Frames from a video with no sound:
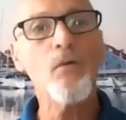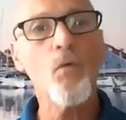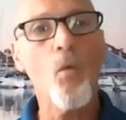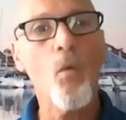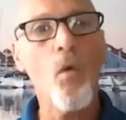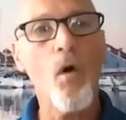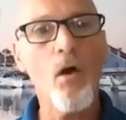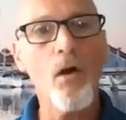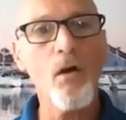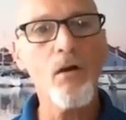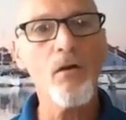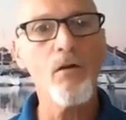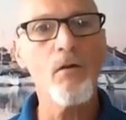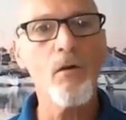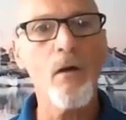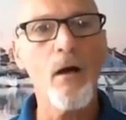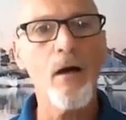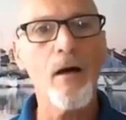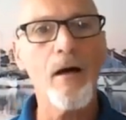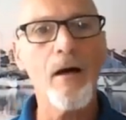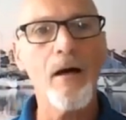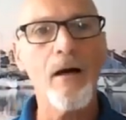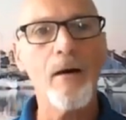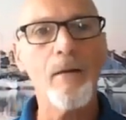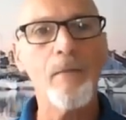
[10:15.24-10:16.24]
Walter
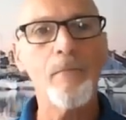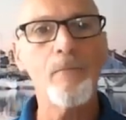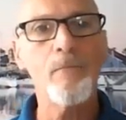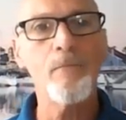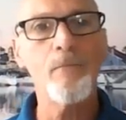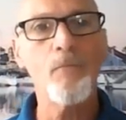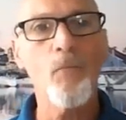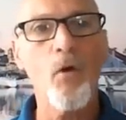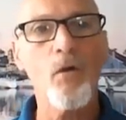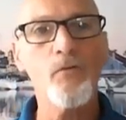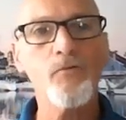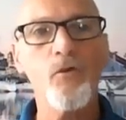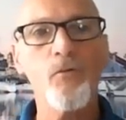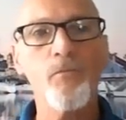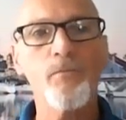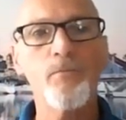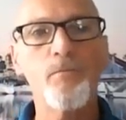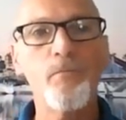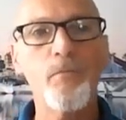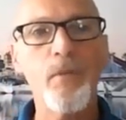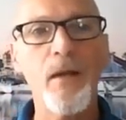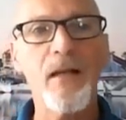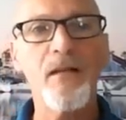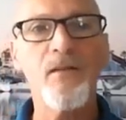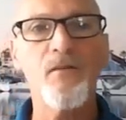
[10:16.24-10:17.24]

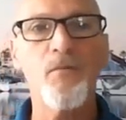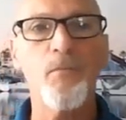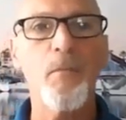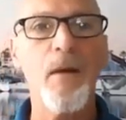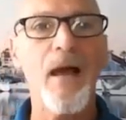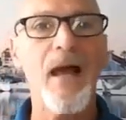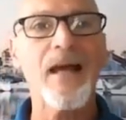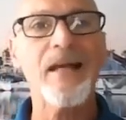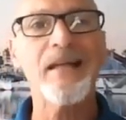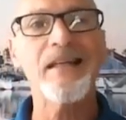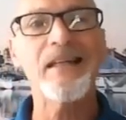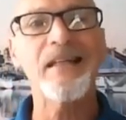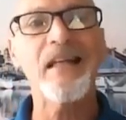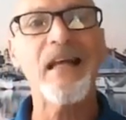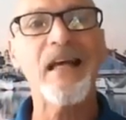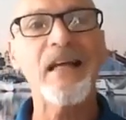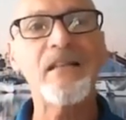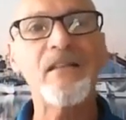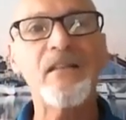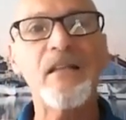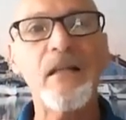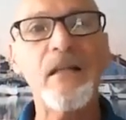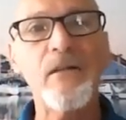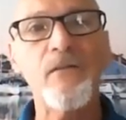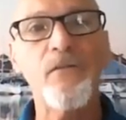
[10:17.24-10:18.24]
Pitts back in
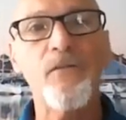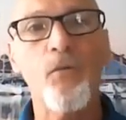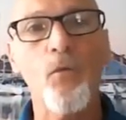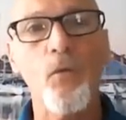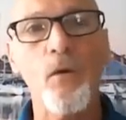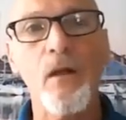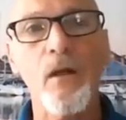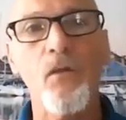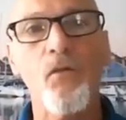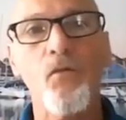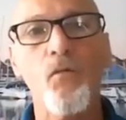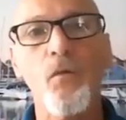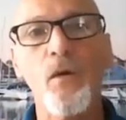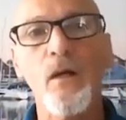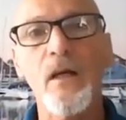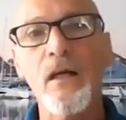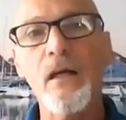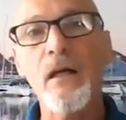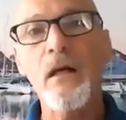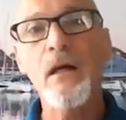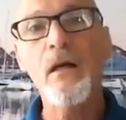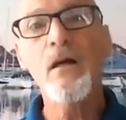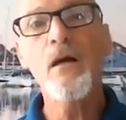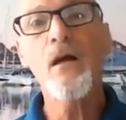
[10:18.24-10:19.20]
1943.